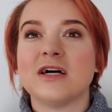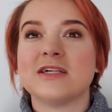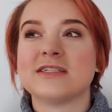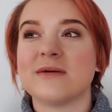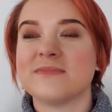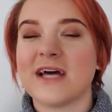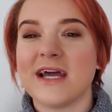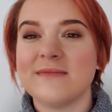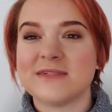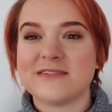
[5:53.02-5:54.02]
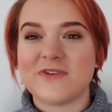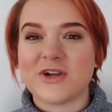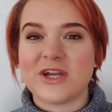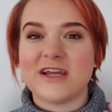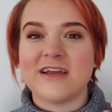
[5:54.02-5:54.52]
Sometimes it's
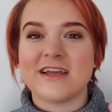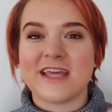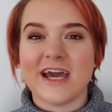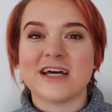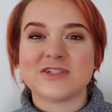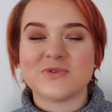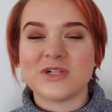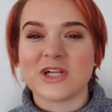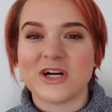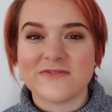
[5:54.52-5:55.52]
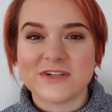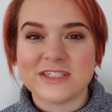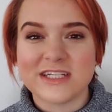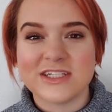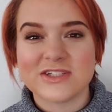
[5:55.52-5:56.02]
very casual and
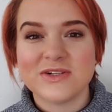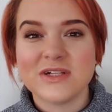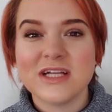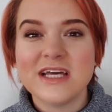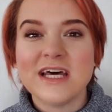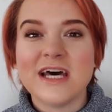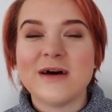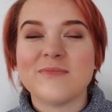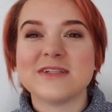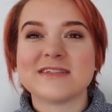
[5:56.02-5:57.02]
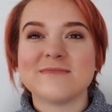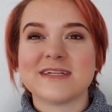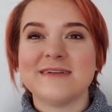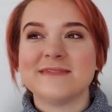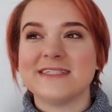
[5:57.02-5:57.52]
conversational, but
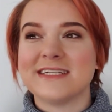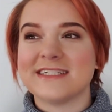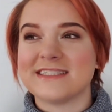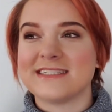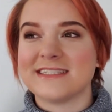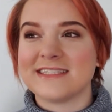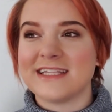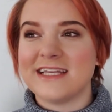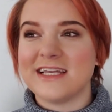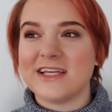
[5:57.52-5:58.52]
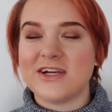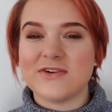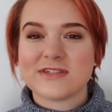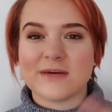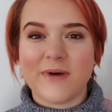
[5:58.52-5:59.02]
sometimes he
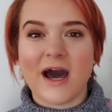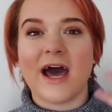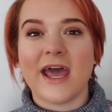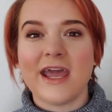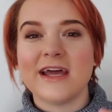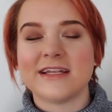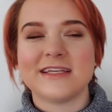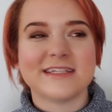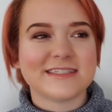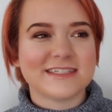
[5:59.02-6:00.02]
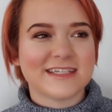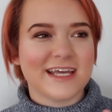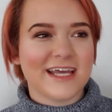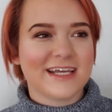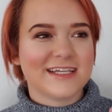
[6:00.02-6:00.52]
goes up high and he does this
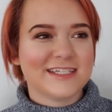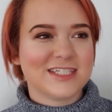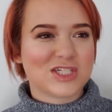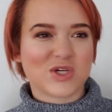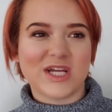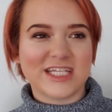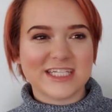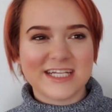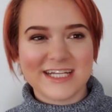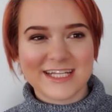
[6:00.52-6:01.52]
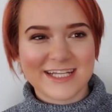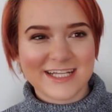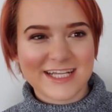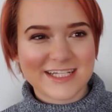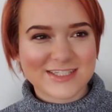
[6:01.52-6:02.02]
like screeching
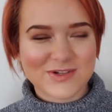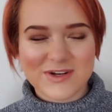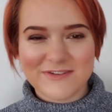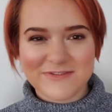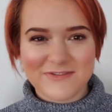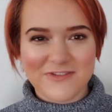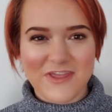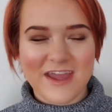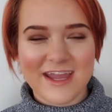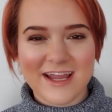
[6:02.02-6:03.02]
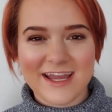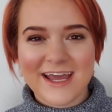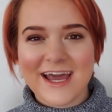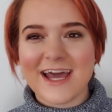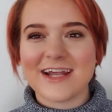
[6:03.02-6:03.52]
sort of thing.
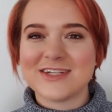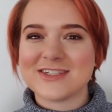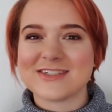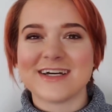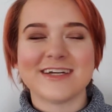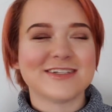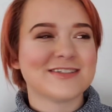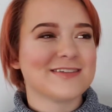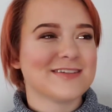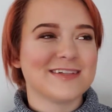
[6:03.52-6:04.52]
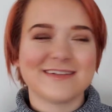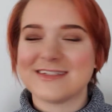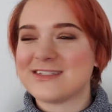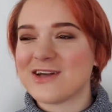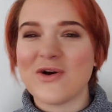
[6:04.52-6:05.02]
And I just
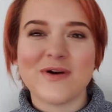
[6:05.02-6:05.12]
so